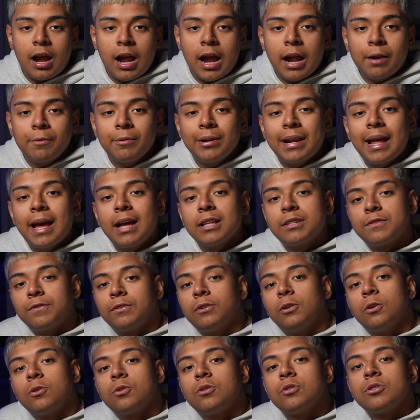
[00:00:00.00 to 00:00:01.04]
I run ads
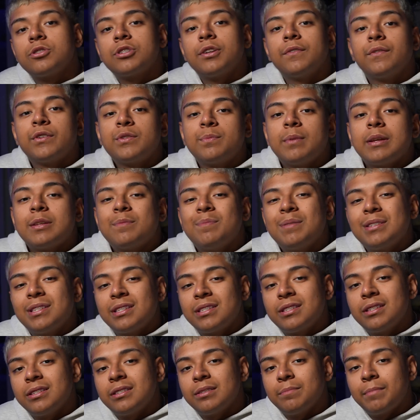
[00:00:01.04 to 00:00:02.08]
for local service-based
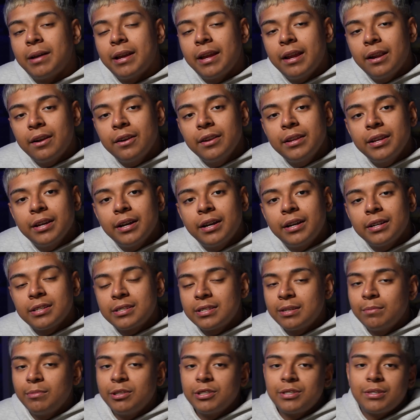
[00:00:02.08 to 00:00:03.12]
businesses in my area,
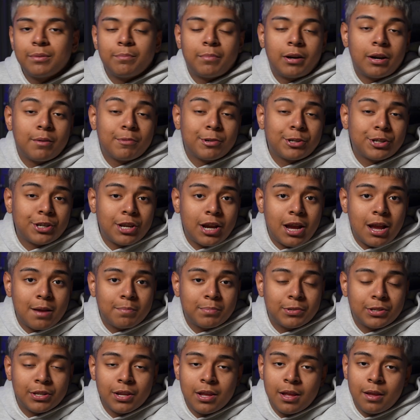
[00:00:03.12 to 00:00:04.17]
similar to
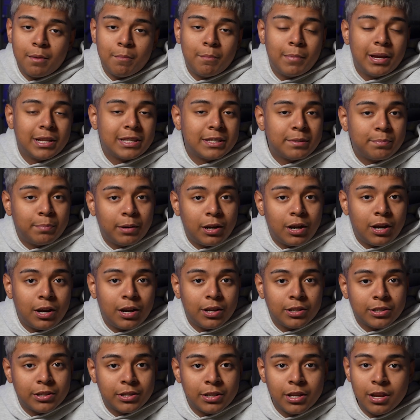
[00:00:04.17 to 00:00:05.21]
barbershops, med
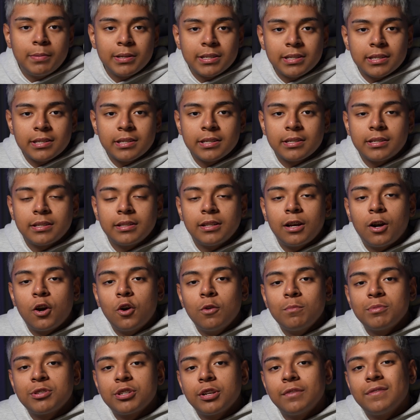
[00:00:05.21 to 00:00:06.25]
spas, businesses in the
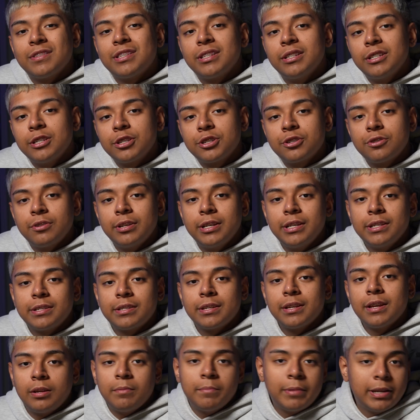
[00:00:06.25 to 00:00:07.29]
home service
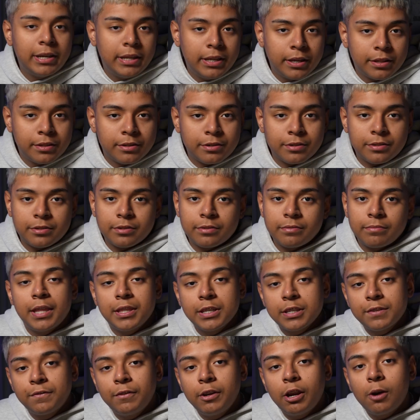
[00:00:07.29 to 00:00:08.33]
industries, and many others. In
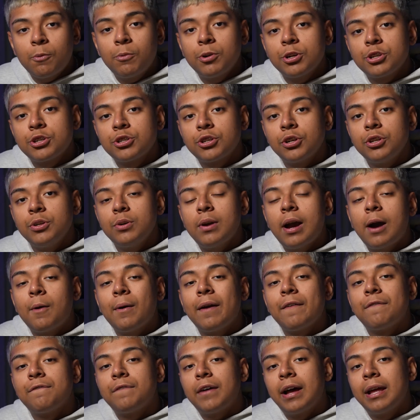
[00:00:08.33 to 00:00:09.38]
this video, I want to show you how
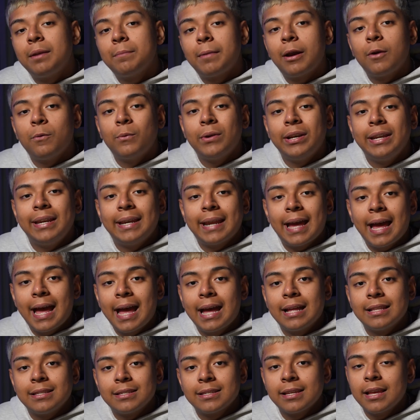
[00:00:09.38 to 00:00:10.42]
I find my winning
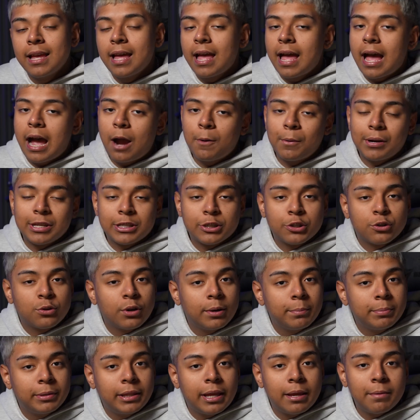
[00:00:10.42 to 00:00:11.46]
ads, how I
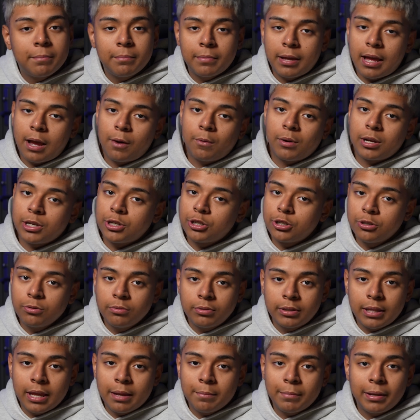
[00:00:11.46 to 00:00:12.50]
script them, how I
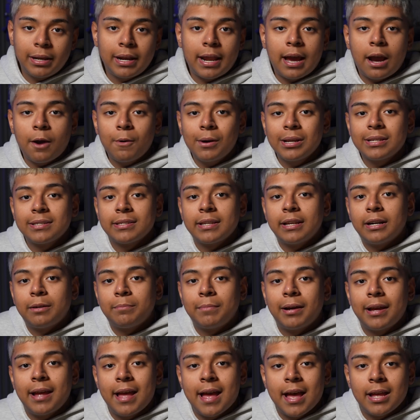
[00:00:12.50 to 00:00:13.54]
shoot them, and how I set up
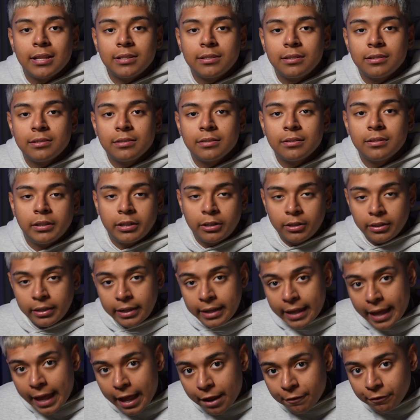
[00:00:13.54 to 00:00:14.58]
my ads.
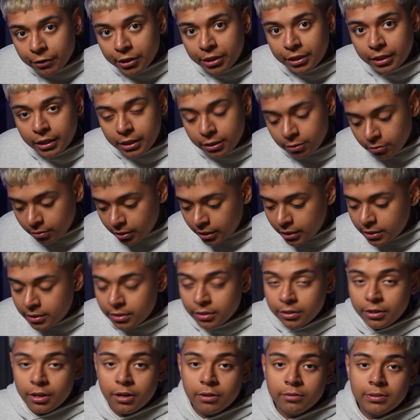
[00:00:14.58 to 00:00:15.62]
Literally everything you need
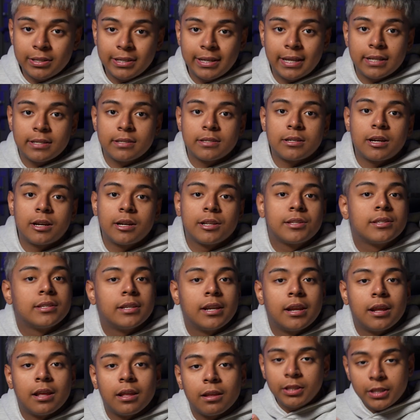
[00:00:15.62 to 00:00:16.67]
to know to get started
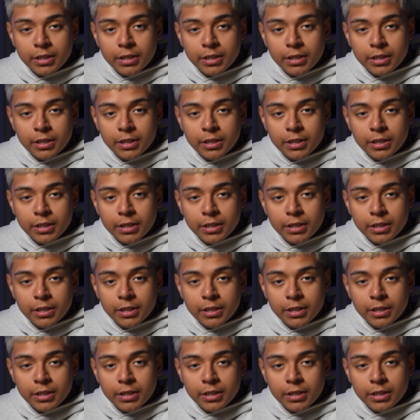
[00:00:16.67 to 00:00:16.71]
today.